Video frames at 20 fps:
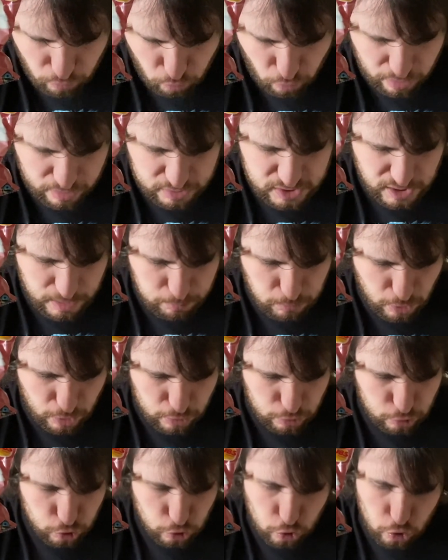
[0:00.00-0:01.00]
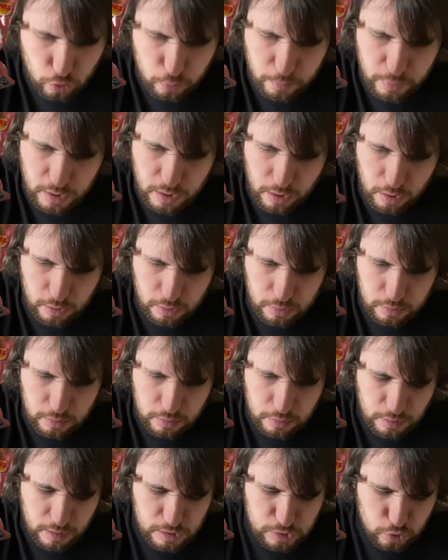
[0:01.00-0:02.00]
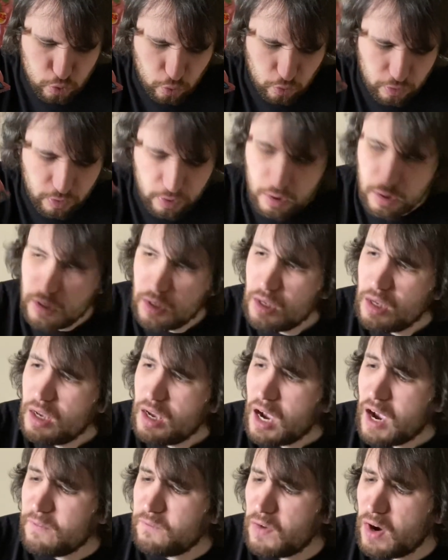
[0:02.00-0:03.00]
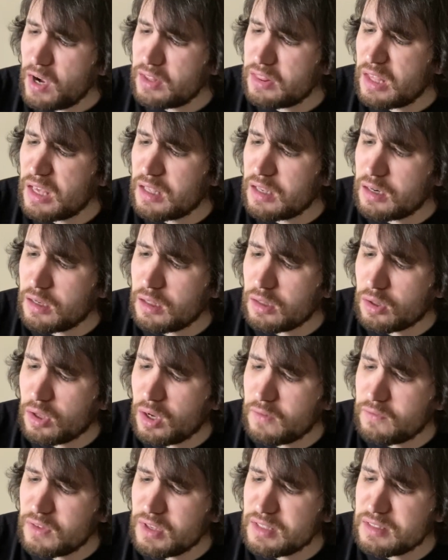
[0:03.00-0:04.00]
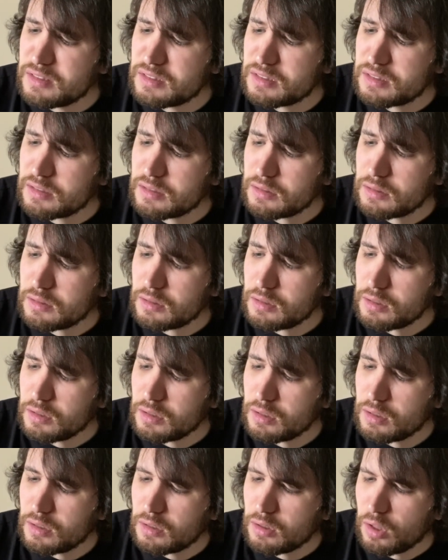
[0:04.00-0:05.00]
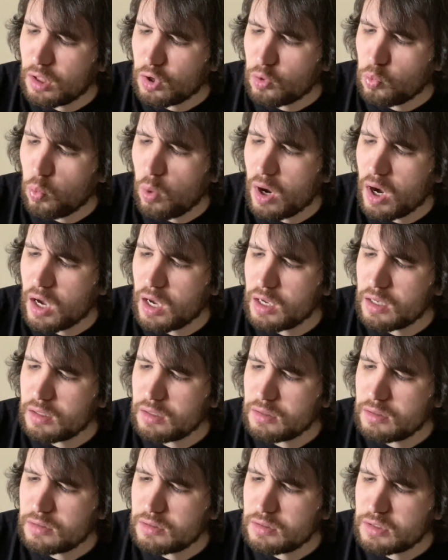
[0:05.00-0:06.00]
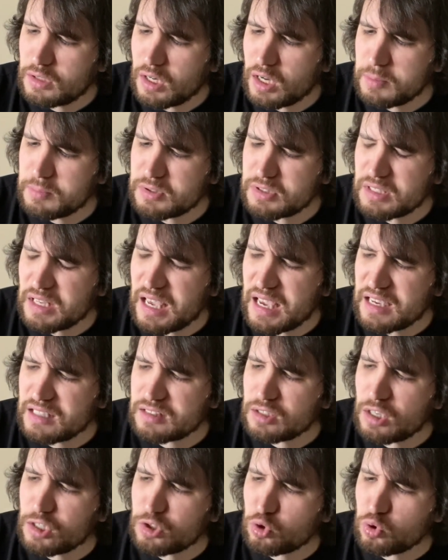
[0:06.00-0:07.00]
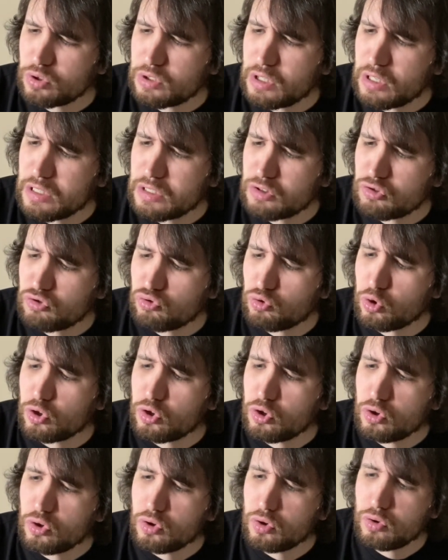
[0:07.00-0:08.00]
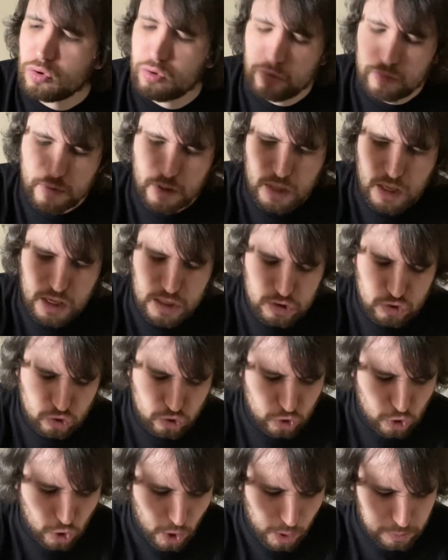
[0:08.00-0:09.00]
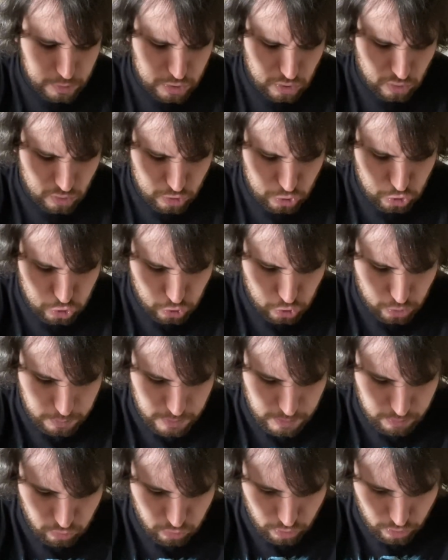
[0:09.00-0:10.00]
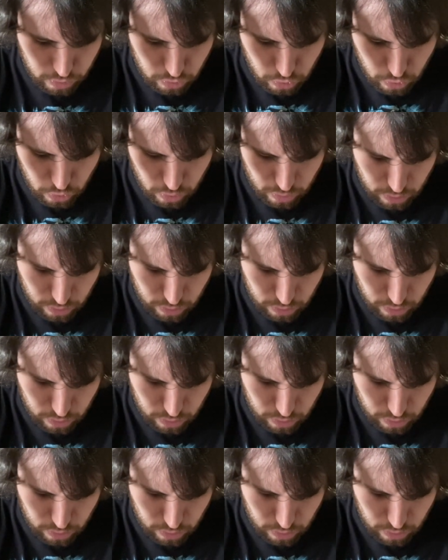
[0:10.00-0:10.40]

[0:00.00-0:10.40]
Like I said, I'm not too big on that sort of thing. I find that a lot of these like wine type snacks actually taste really good as gummy. So this should be pretty good.